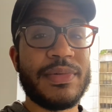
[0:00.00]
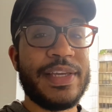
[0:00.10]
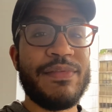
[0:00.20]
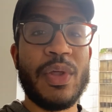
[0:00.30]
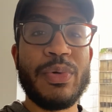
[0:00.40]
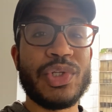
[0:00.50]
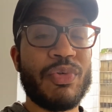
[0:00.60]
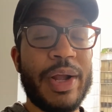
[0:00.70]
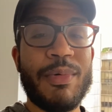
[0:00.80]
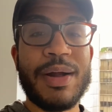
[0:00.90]
Even though he's a
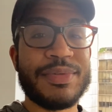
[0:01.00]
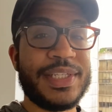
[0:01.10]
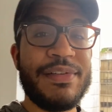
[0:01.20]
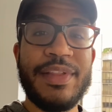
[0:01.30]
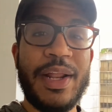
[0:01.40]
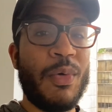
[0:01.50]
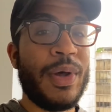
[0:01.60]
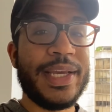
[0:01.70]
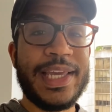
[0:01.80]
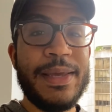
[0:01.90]
great wide receiver, they don't
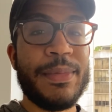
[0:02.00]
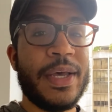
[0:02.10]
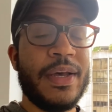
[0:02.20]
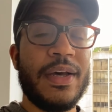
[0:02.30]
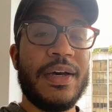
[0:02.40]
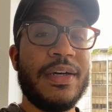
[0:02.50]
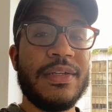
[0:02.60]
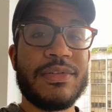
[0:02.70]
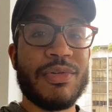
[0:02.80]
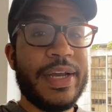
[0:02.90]
want to keep a
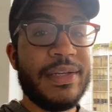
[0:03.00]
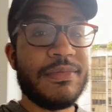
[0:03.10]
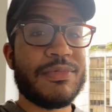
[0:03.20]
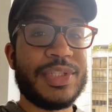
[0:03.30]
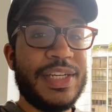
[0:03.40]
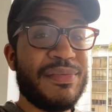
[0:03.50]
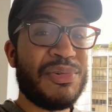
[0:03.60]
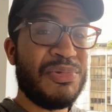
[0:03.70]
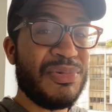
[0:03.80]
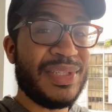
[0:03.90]
great receiver
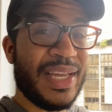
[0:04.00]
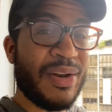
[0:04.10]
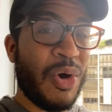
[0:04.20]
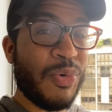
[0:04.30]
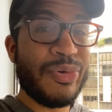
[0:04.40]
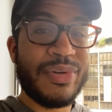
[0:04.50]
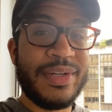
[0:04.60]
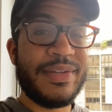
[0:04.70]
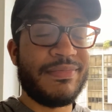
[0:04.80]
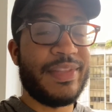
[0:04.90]
who's getting older
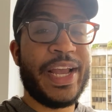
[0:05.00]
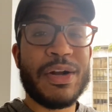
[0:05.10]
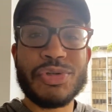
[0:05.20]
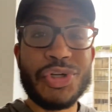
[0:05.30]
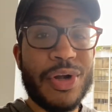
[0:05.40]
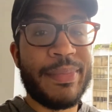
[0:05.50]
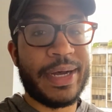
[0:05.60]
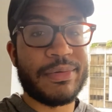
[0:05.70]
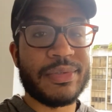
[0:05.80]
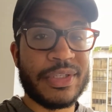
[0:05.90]
and they aren't sure
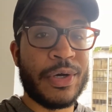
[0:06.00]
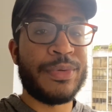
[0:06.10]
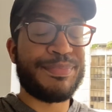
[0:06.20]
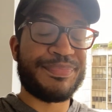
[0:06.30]
about. So